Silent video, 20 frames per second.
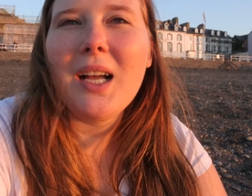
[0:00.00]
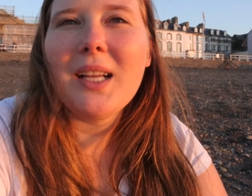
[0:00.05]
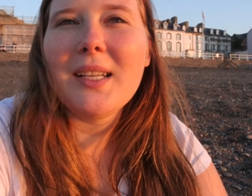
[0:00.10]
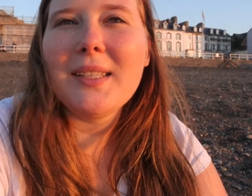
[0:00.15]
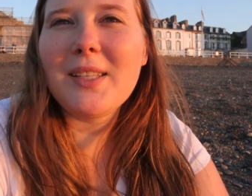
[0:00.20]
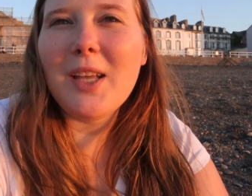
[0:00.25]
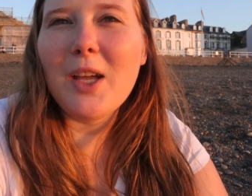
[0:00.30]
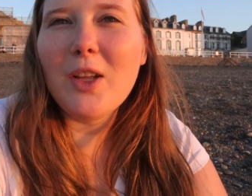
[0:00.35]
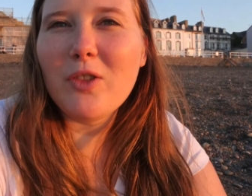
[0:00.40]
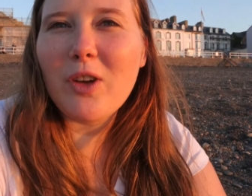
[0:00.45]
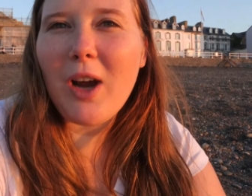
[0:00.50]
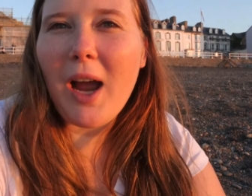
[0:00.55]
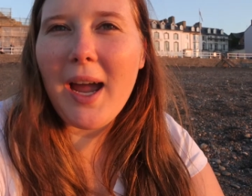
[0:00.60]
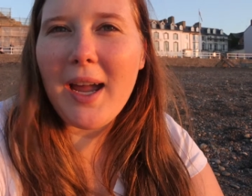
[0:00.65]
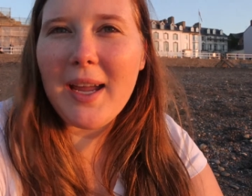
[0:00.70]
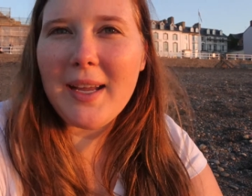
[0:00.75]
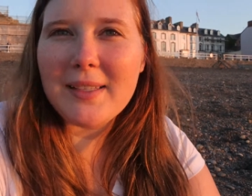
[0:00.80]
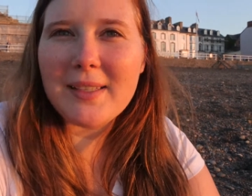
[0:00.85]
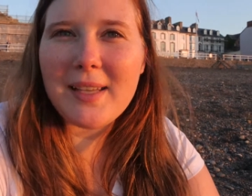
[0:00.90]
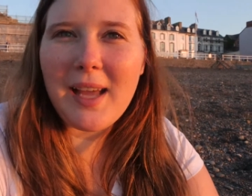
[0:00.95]

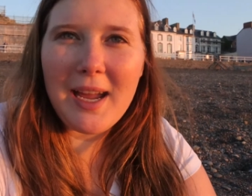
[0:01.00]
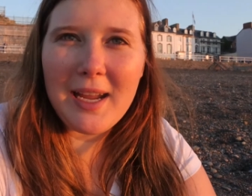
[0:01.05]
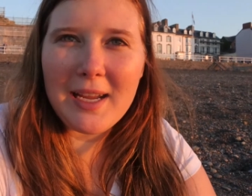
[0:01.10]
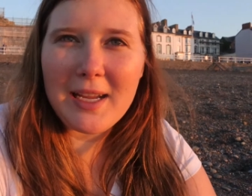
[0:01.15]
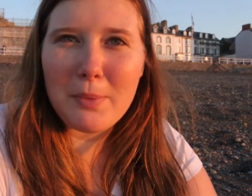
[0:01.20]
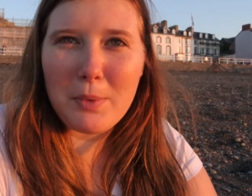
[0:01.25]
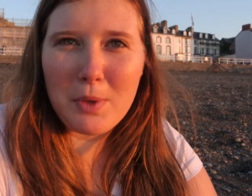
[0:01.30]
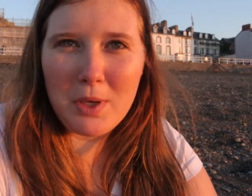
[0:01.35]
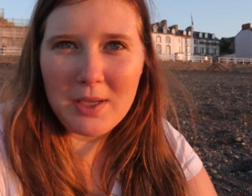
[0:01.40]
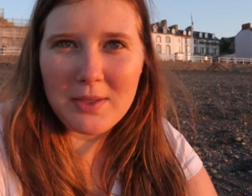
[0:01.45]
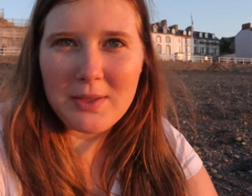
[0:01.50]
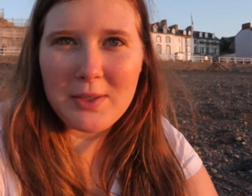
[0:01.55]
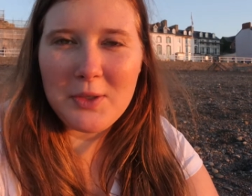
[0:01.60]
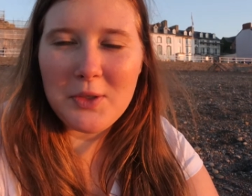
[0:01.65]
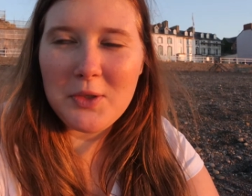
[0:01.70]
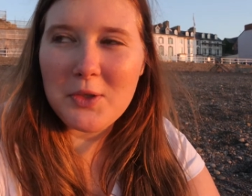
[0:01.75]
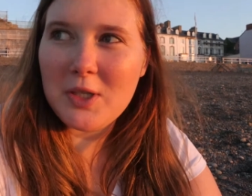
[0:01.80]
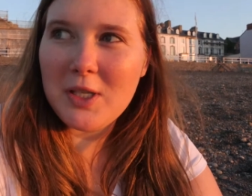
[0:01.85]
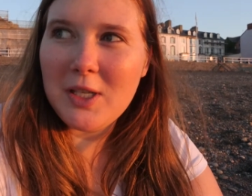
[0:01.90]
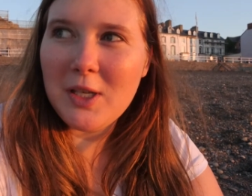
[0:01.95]
sunrise hike up
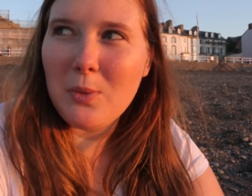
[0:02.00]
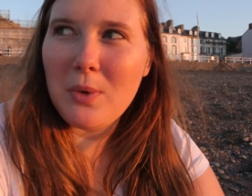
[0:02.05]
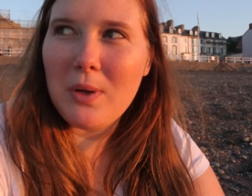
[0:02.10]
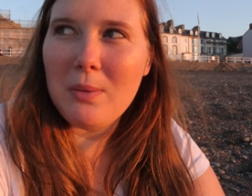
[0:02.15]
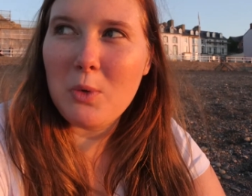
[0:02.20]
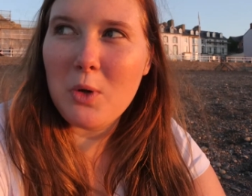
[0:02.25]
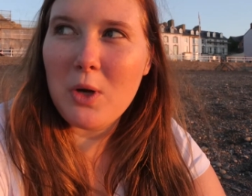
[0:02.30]
Constitution Hill one